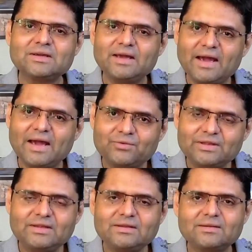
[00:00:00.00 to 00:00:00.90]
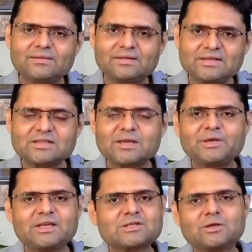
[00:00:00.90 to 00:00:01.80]
And within this
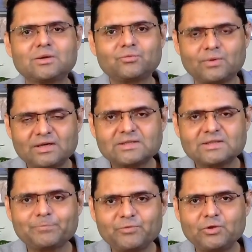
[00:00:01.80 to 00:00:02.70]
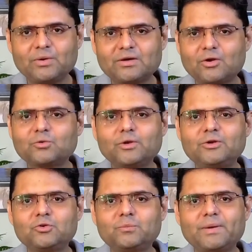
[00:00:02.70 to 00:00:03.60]
limitation of words, you are not
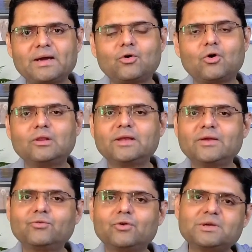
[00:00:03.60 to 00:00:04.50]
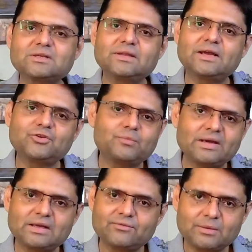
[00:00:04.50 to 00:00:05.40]
going to pack all the information that you
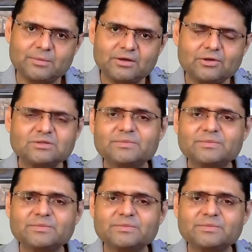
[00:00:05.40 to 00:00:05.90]
might have come across.